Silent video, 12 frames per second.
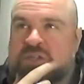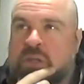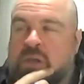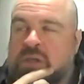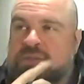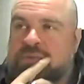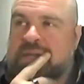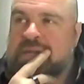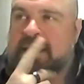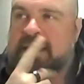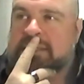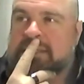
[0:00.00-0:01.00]
the last 3
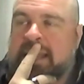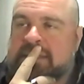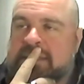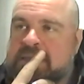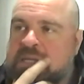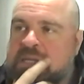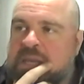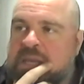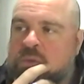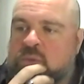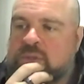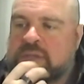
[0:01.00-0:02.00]
days that I had in Sydney,
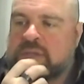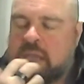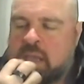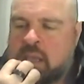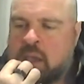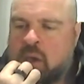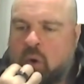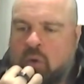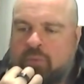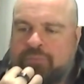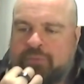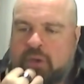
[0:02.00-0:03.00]
which was
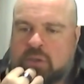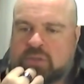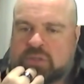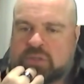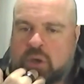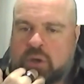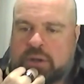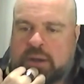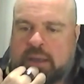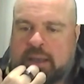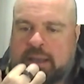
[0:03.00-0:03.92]
all focused on